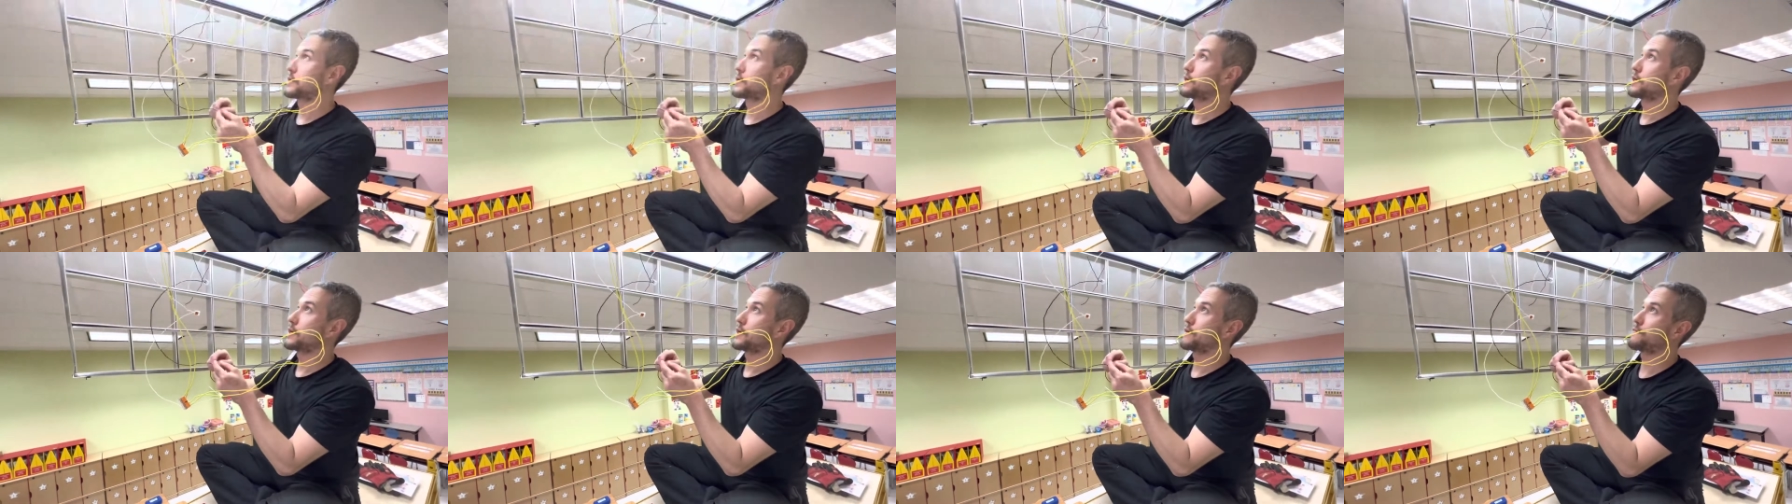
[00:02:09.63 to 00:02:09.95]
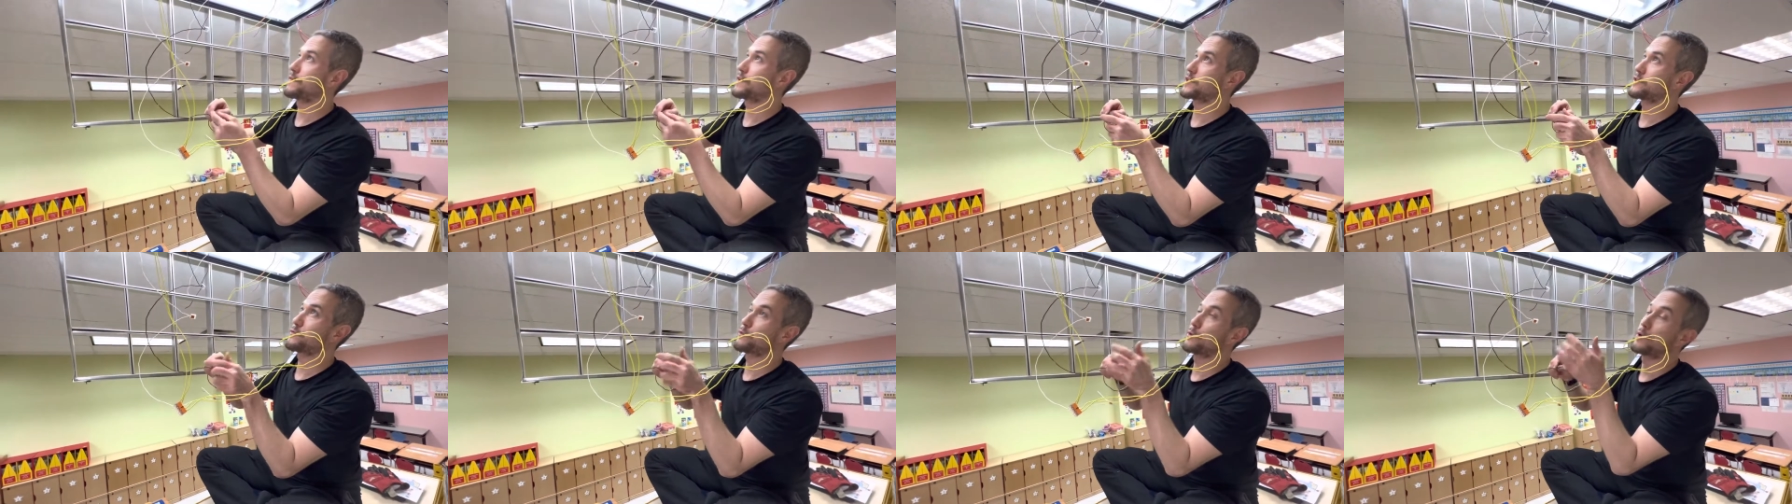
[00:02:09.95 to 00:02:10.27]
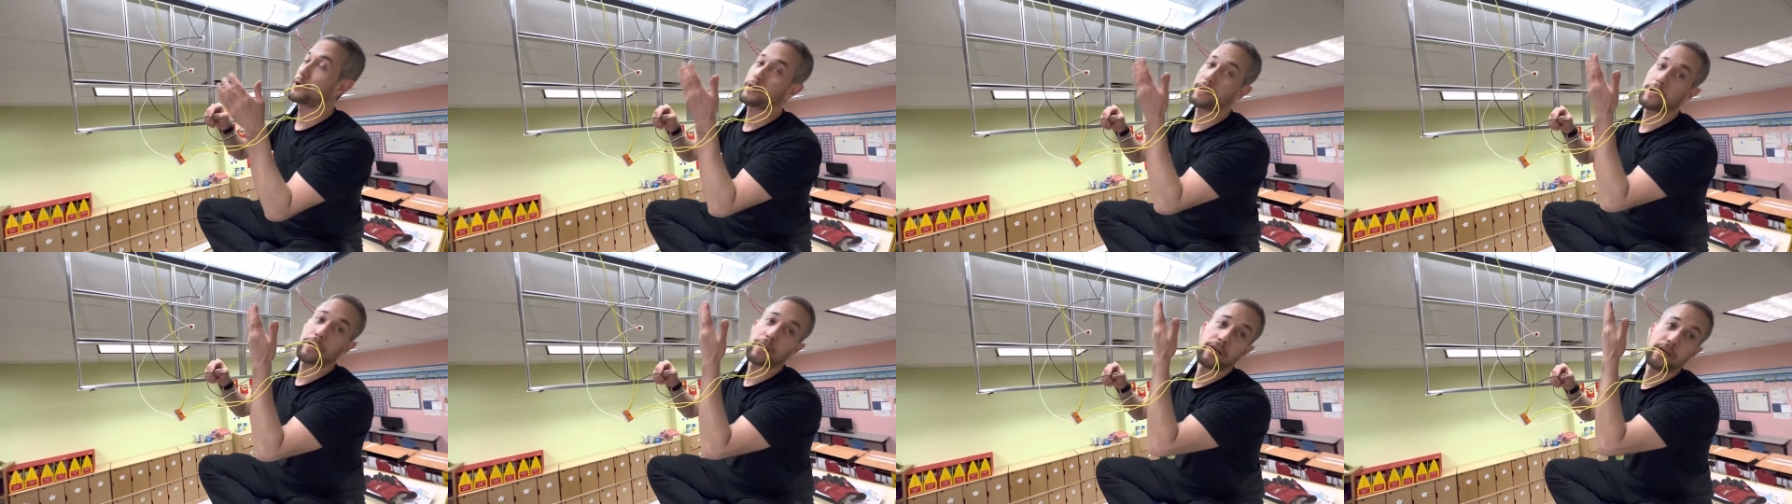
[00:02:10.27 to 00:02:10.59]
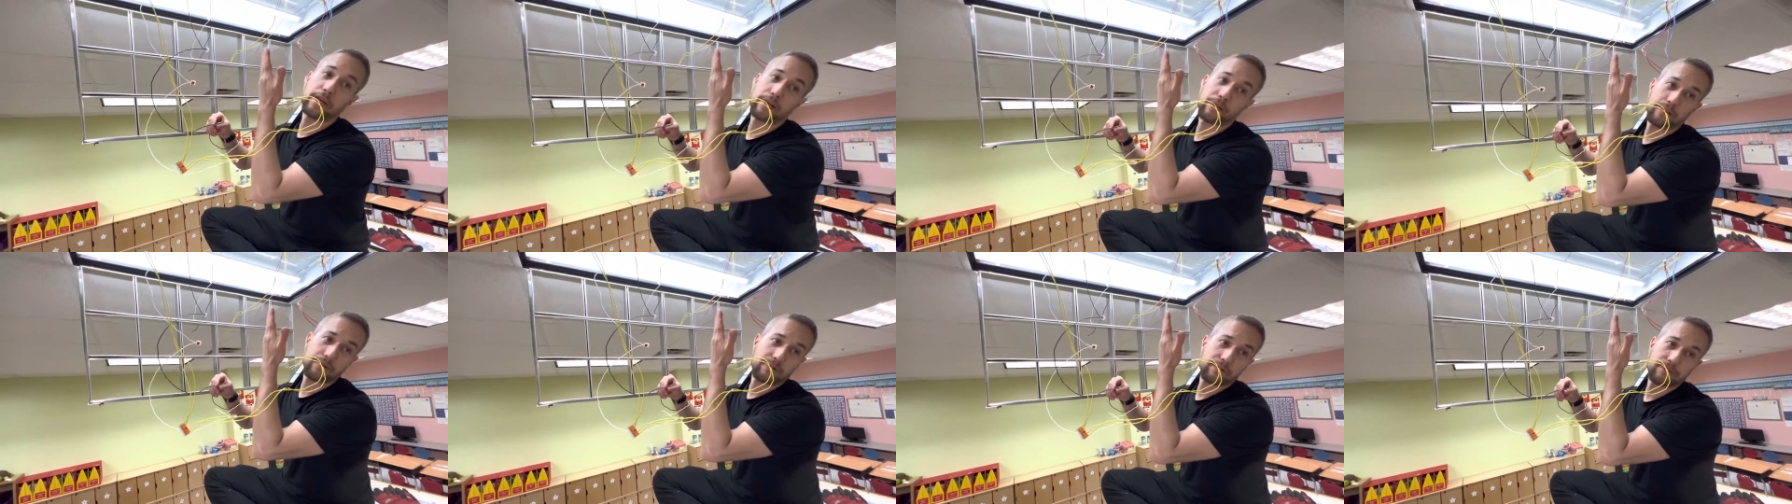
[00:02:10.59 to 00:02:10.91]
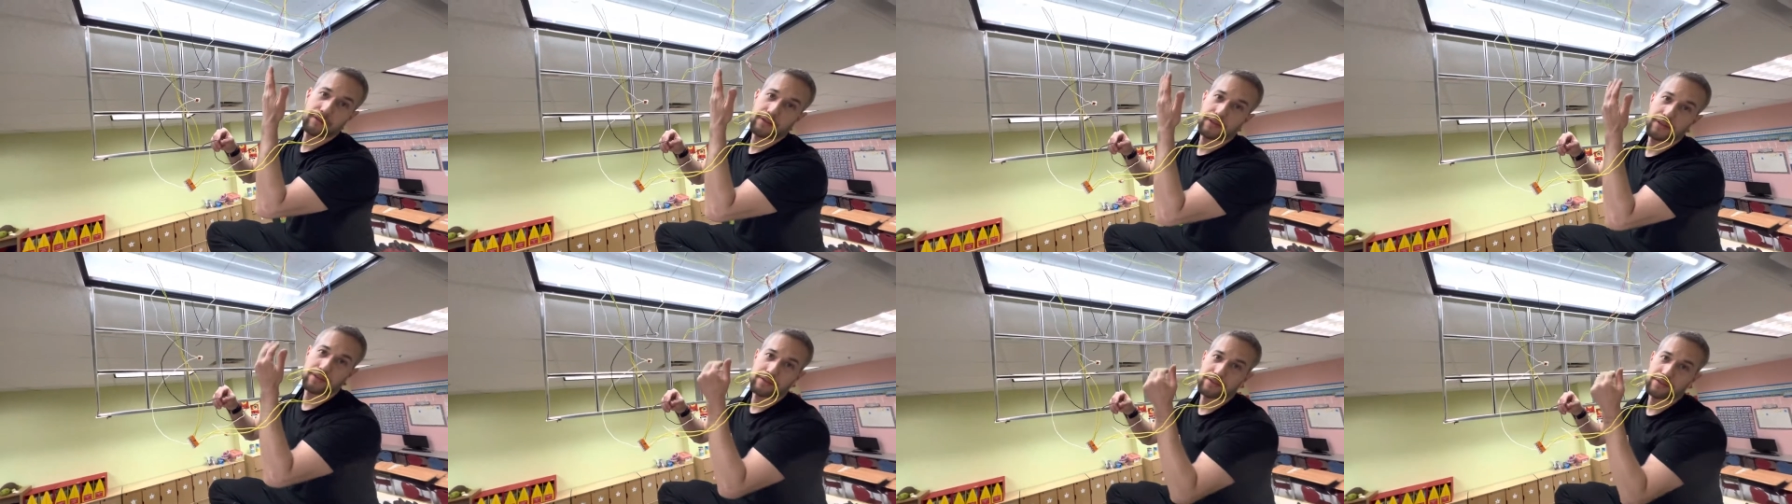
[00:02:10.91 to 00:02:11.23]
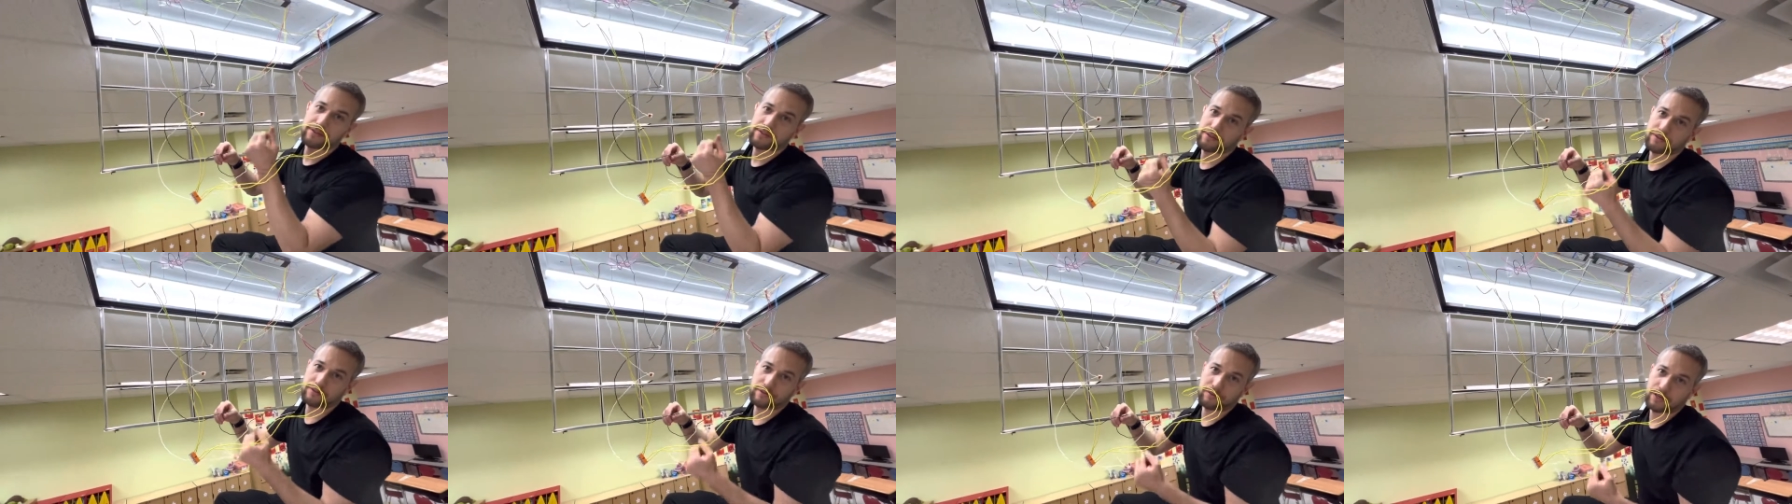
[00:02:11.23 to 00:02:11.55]
If it's working, it's
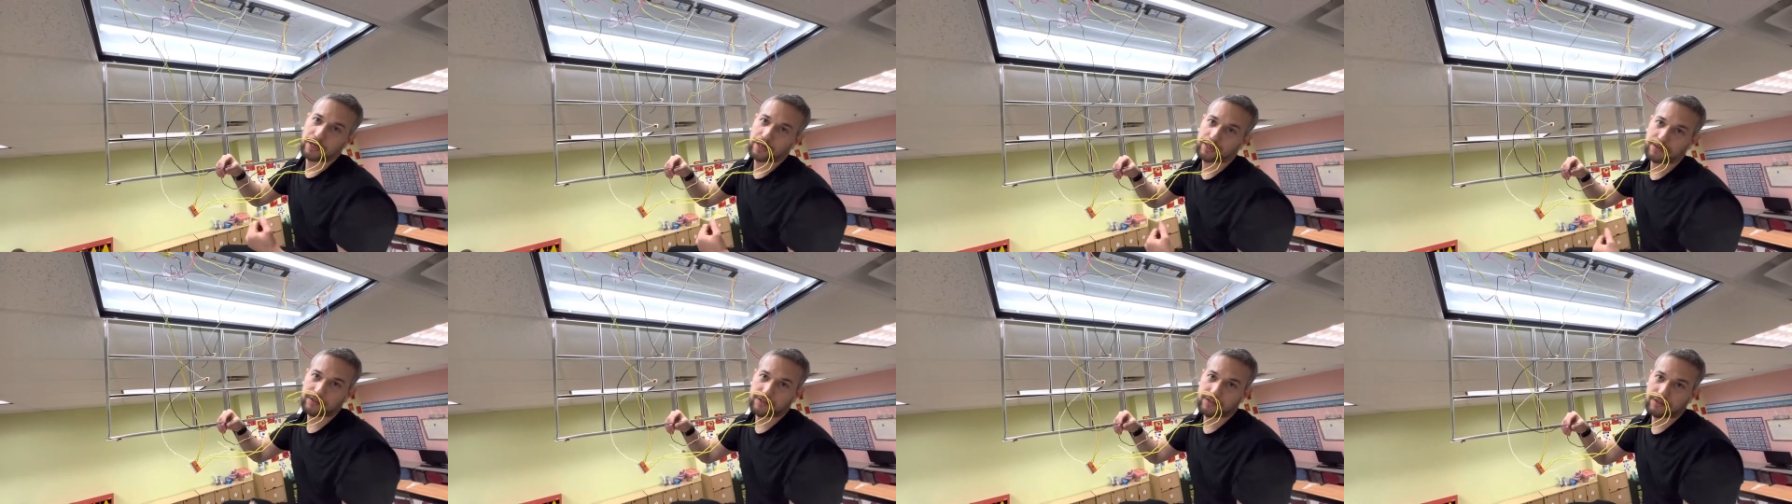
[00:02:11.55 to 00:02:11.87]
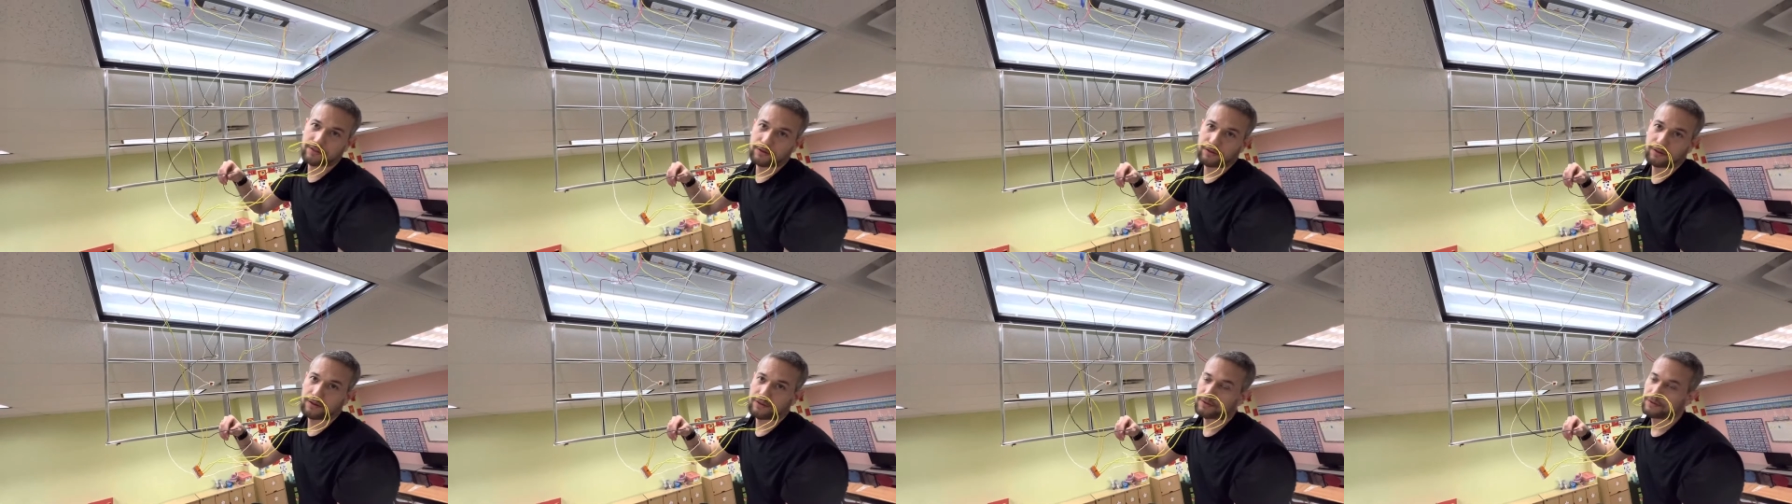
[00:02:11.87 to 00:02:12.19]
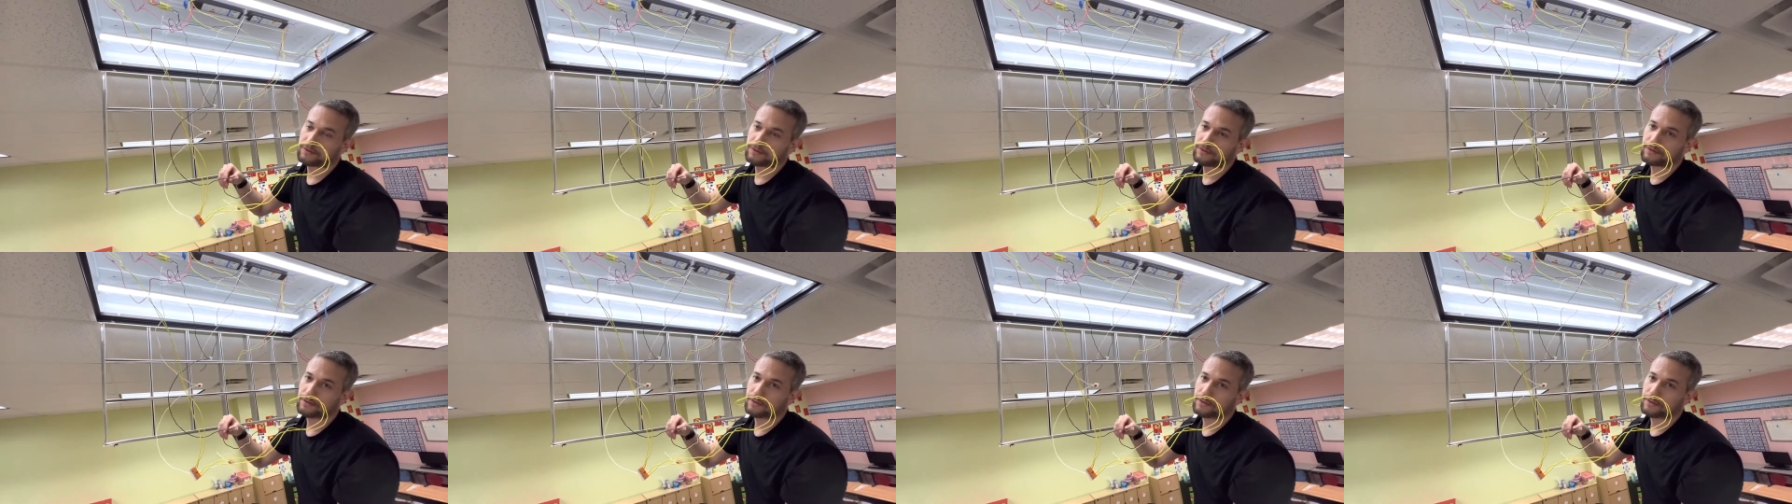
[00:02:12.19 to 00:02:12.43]
the light is on.